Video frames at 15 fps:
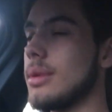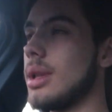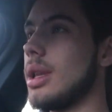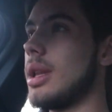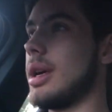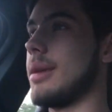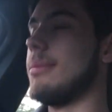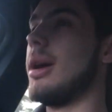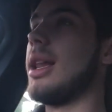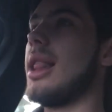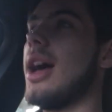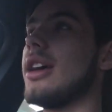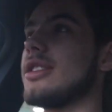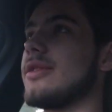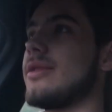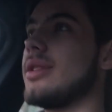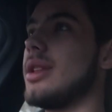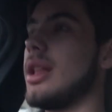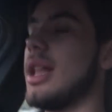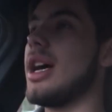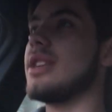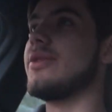Like my last
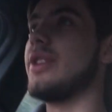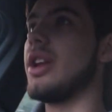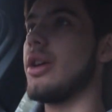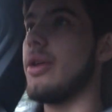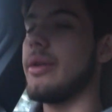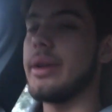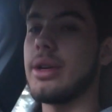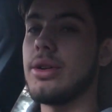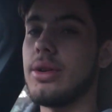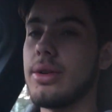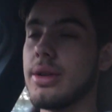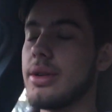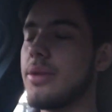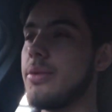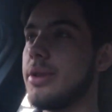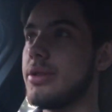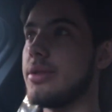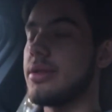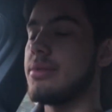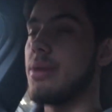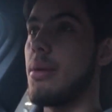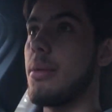video I recorded, which
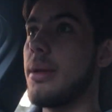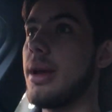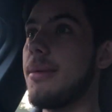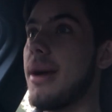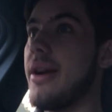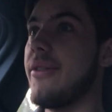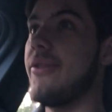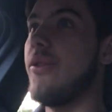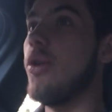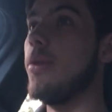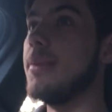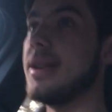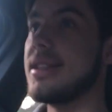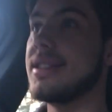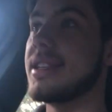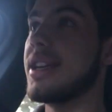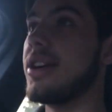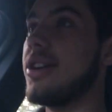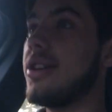was probably about 4 minutes ago,